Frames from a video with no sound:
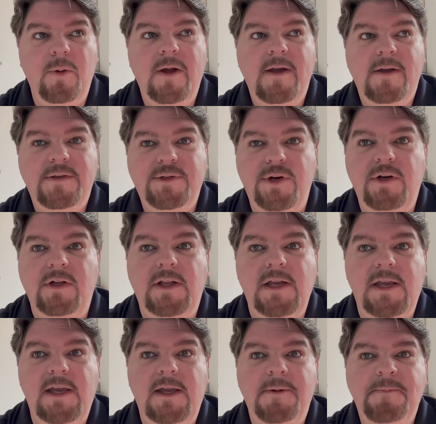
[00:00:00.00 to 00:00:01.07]

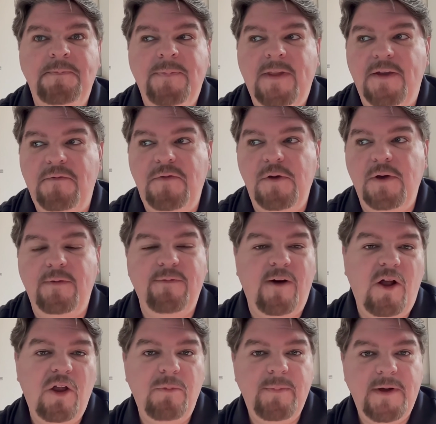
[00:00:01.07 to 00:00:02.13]
certainly if you had
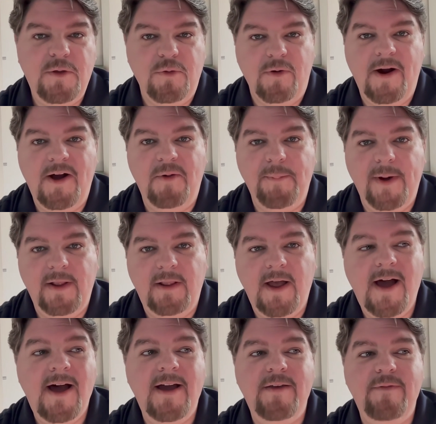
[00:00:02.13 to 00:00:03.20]
followed me throughout my
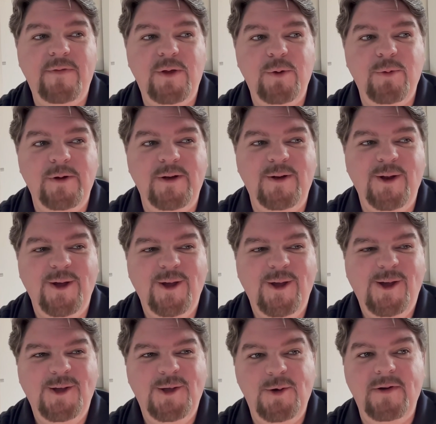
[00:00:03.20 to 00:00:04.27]
life, you would
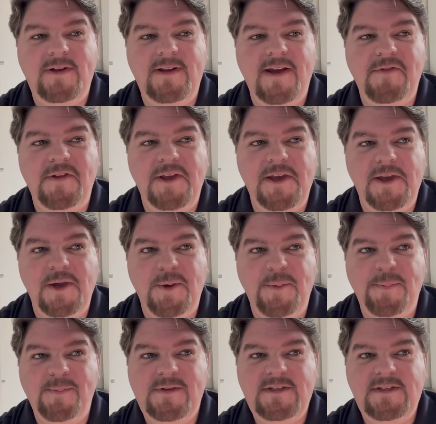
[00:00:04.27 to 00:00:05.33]
definitely
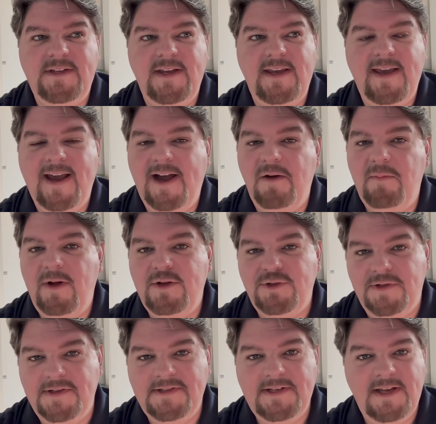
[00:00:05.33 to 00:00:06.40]
see how much
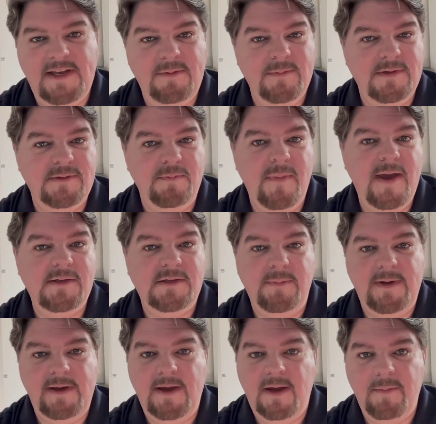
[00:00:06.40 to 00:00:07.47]
this team has meant to
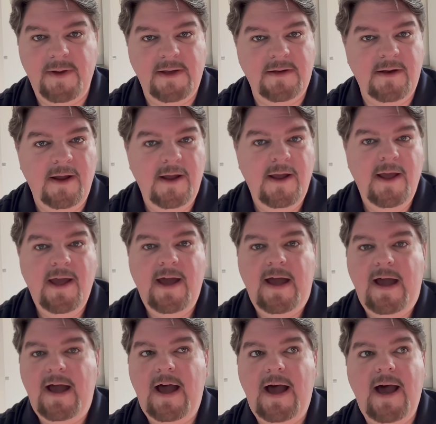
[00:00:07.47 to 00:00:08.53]
me. I mean,
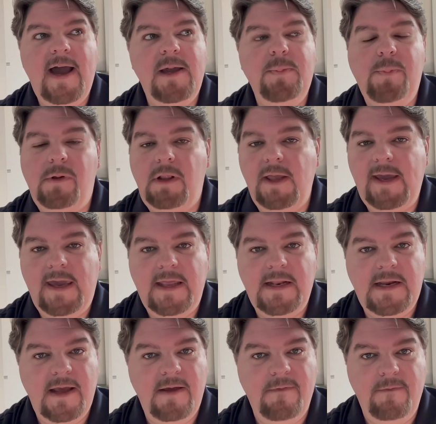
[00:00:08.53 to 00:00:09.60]
I planned
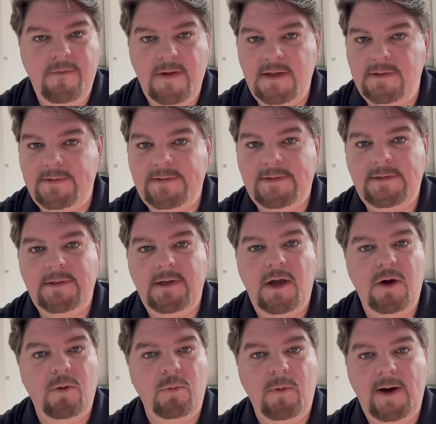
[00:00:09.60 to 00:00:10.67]
events
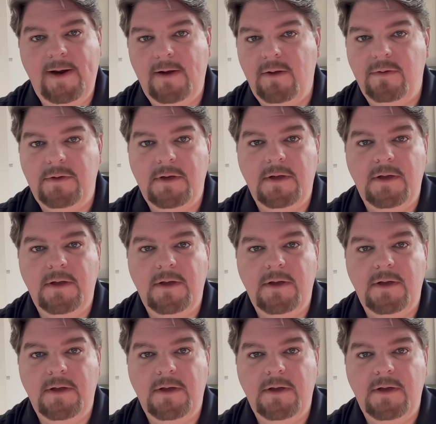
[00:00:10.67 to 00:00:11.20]
around